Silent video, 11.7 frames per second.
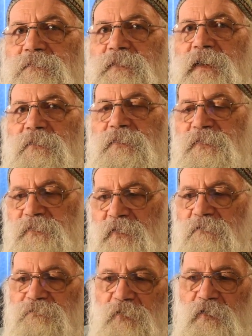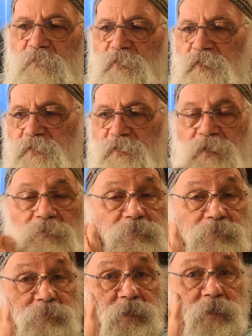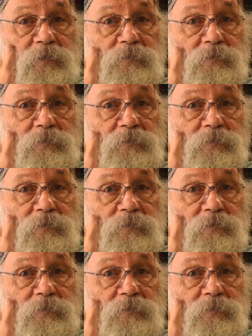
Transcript: That was their farm right there. Yeah.